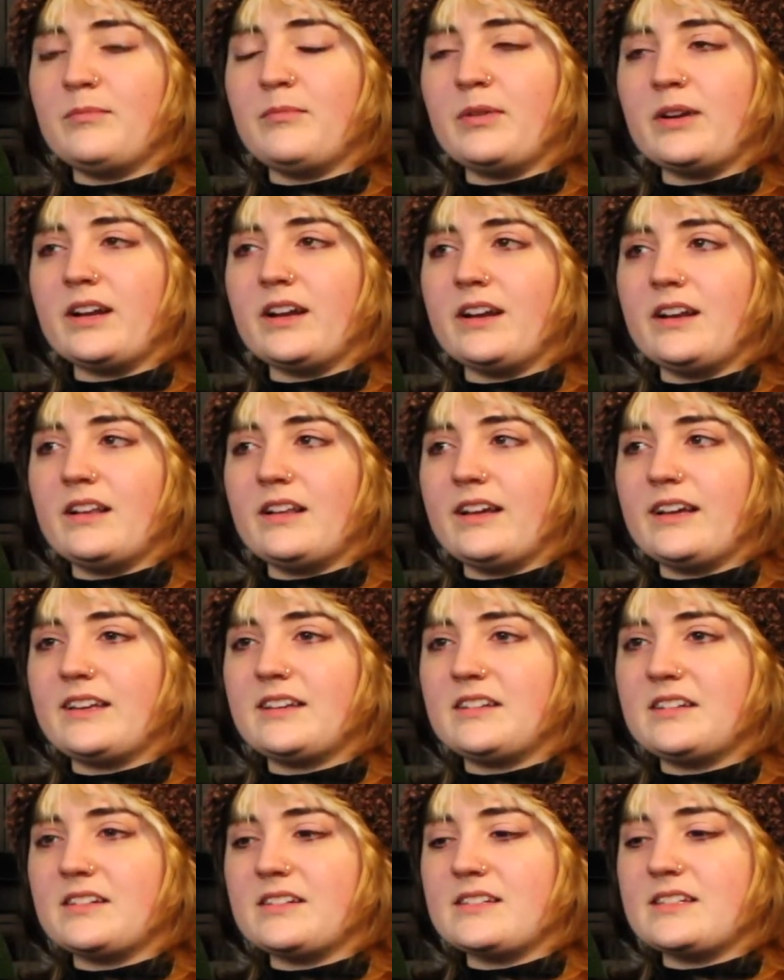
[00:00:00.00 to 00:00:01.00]
but I'd
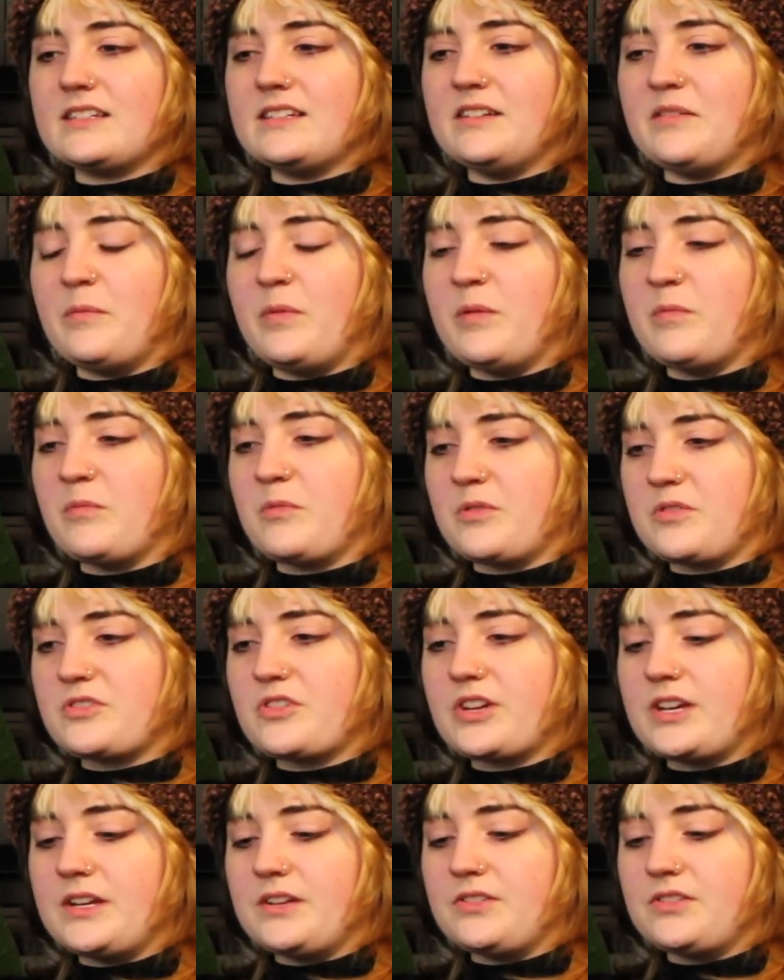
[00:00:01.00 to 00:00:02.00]
like to see a bit more
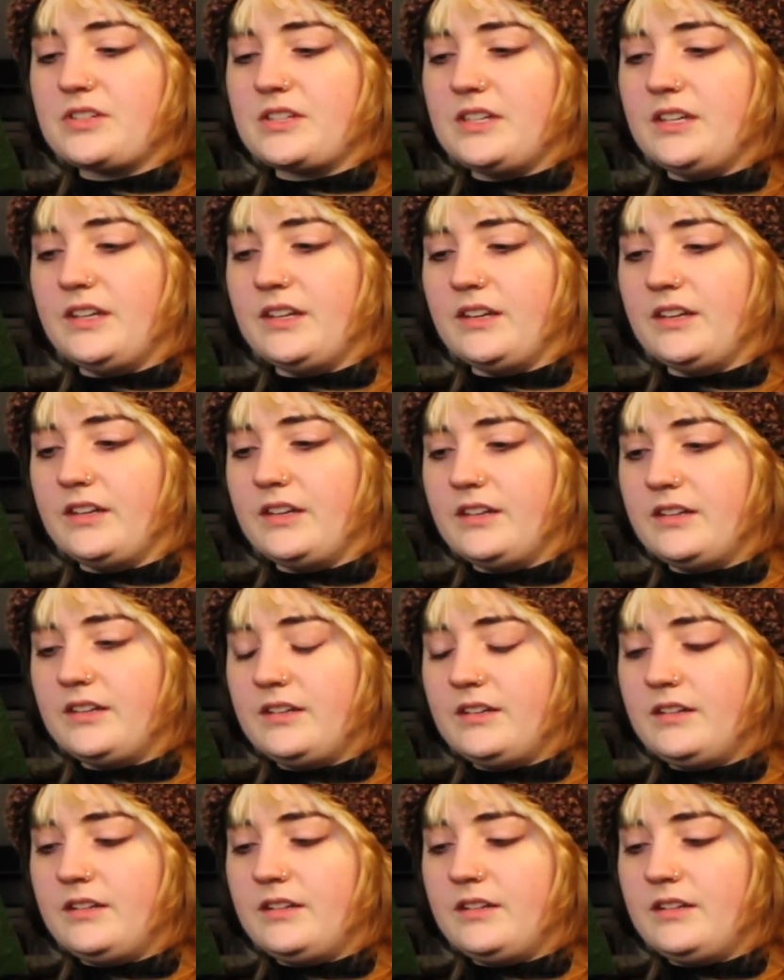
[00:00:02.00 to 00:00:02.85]
change in